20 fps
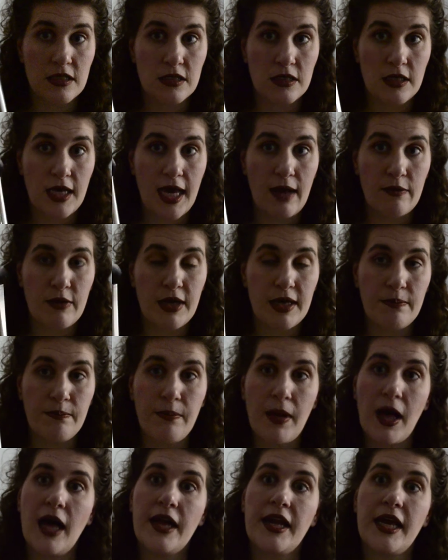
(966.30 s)
to how I
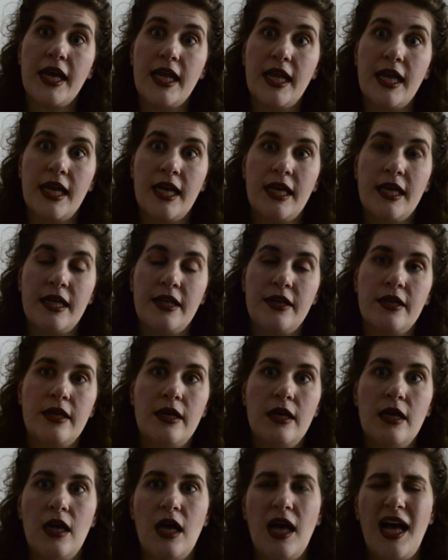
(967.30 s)
bought it. And
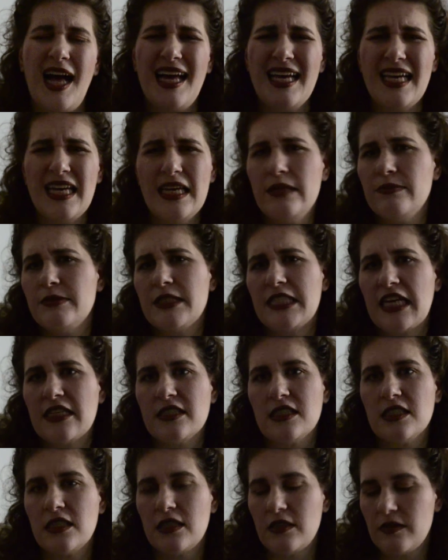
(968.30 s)
I get
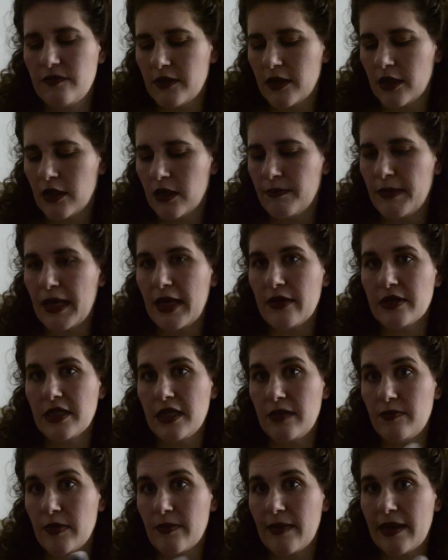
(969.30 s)
obsessive about
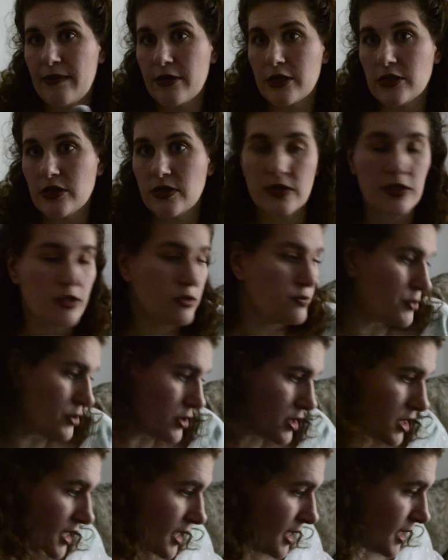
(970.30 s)
keeping my brushes super
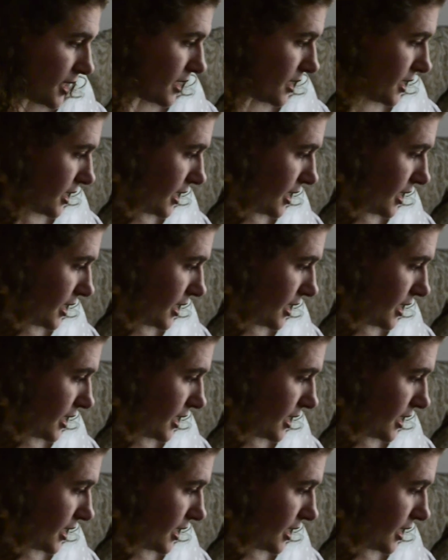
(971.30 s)
clean,